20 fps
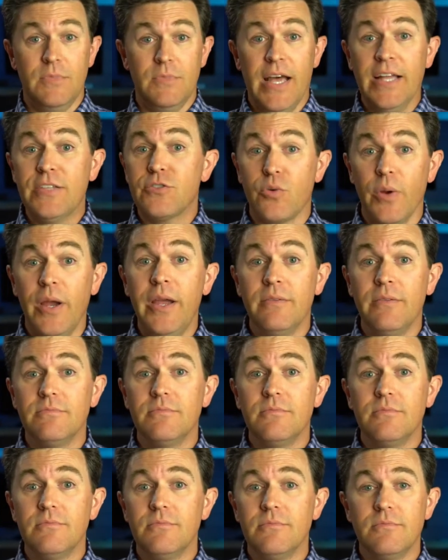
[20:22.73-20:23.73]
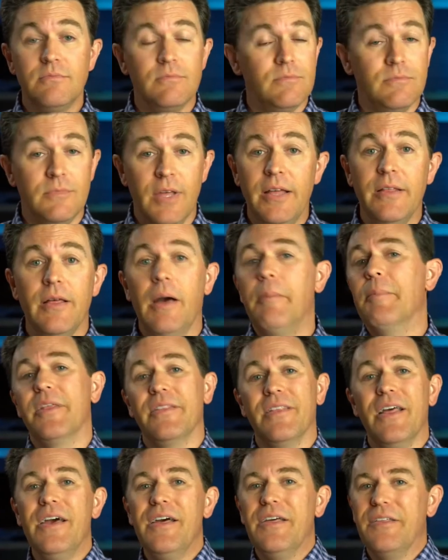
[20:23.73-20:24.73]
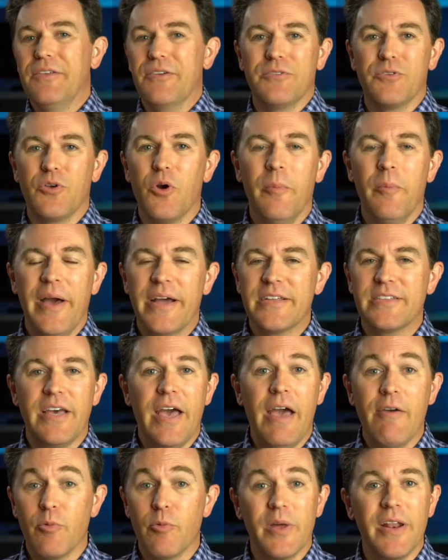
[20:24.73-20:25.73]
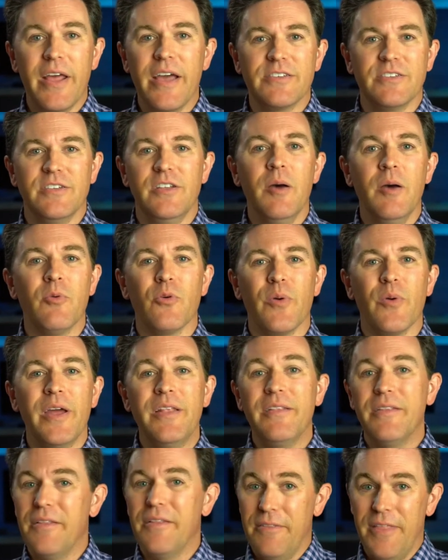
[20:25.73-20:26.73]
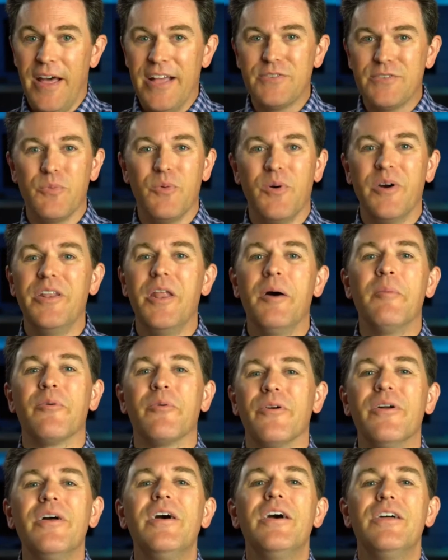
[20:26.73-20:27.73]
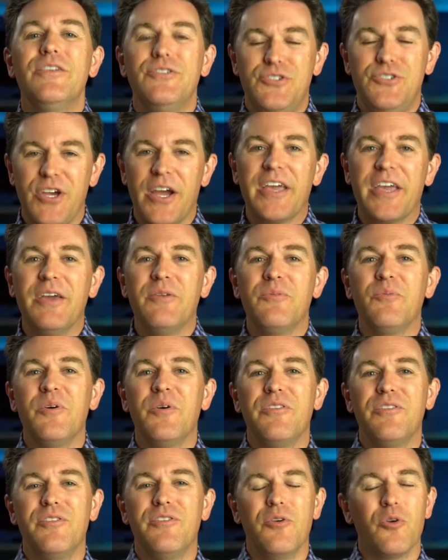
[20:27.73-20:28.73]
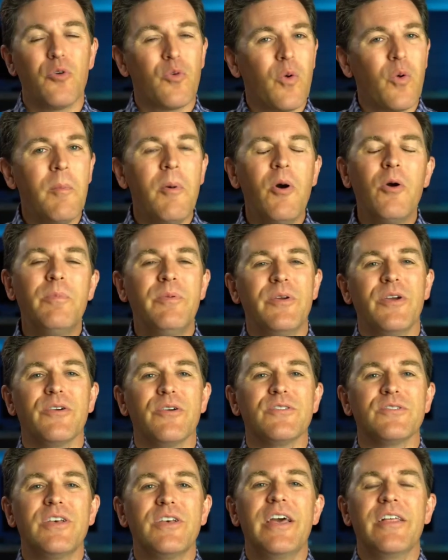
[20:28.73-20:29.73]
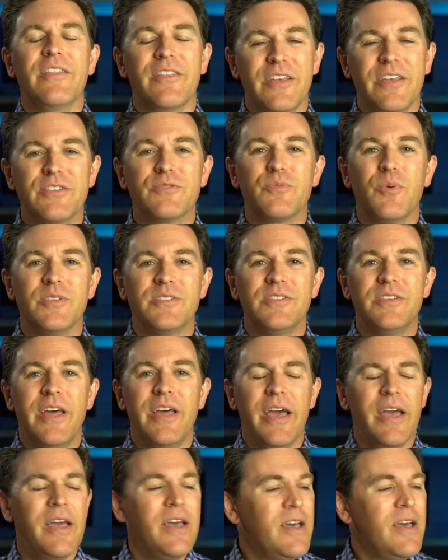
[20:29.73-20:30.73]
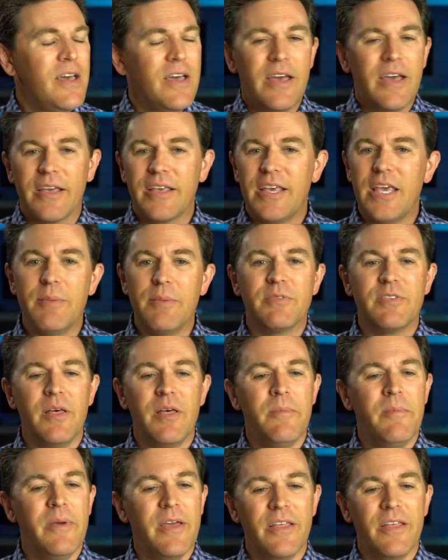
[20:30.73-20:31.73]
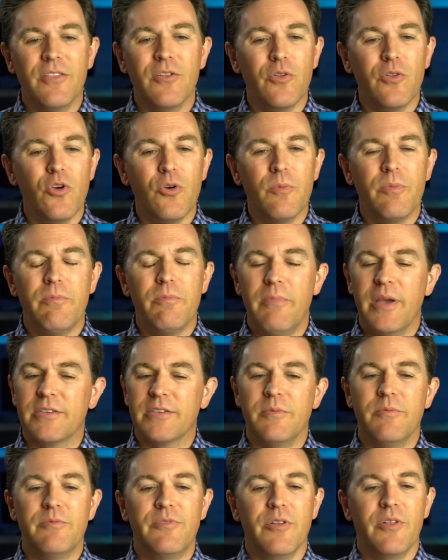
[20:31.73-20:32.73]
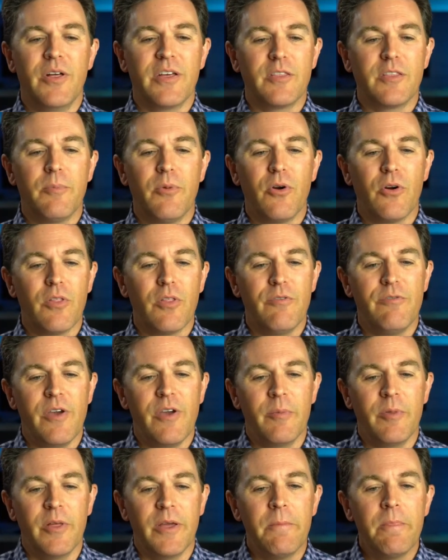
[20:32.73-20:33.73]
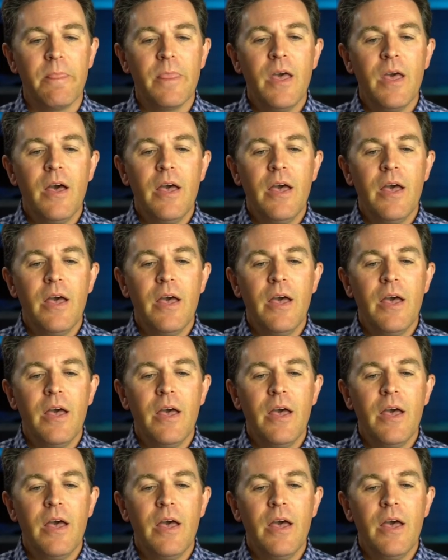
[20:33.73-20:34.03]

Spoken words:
That's great. Going back to everybody has a number, right? That's one number. Check in with your remote peers at least once a day. Keeps them in the loop, makes them feel like they're part of the family.